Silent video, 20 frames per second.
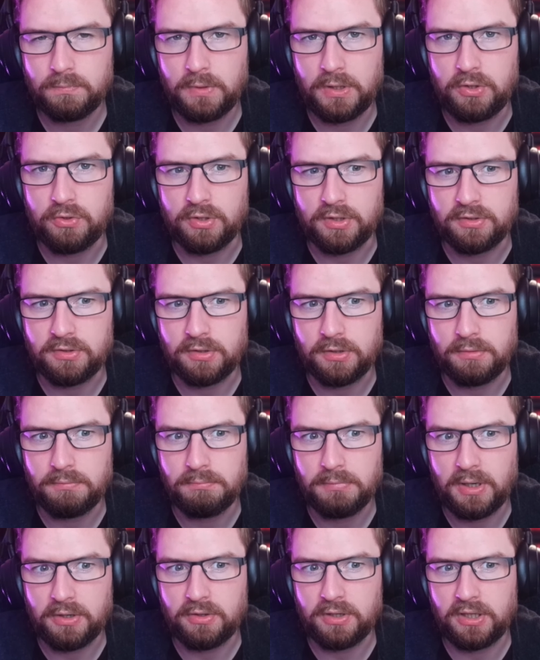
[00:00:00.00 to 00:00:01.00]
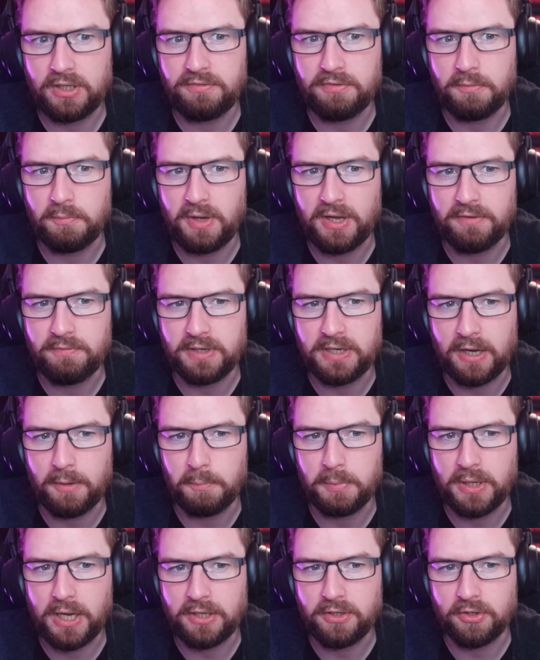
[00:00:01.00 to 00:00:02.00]
Interesting. I'm going to leave him here for now,
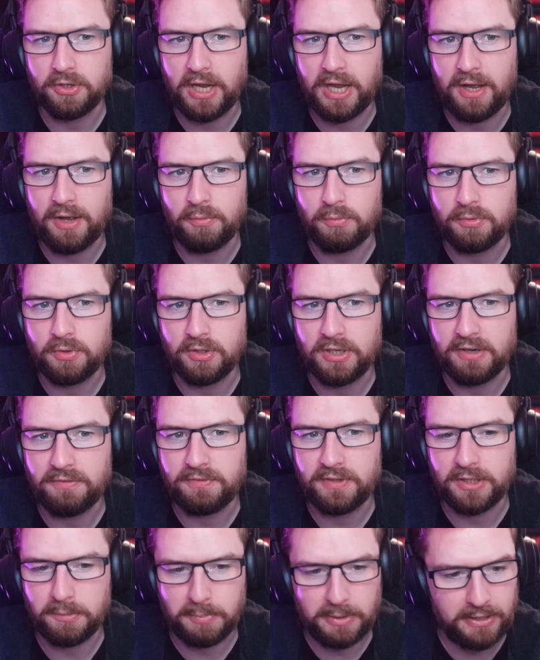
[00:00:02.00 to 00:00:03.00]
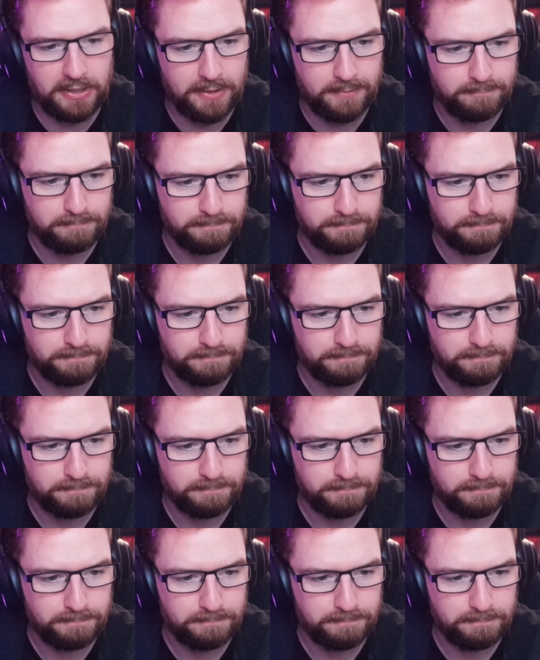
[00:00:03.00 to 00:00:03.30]
but I don't know how good I feel about that.